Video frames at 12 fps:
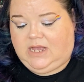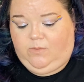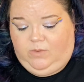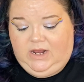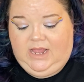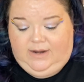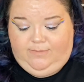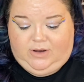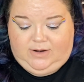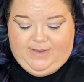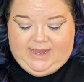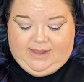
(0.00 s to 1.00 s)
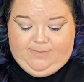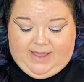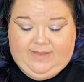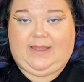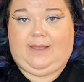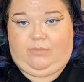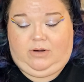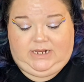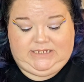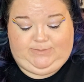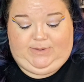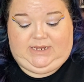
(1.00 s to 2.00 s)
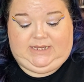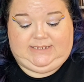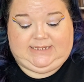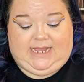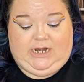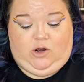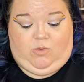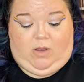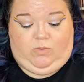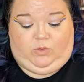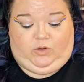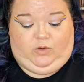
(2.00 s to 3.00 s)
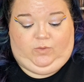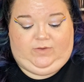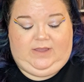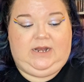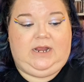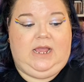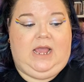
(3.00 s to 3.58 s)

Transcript: I went ahead and bought it back up at that price because I know I will use it.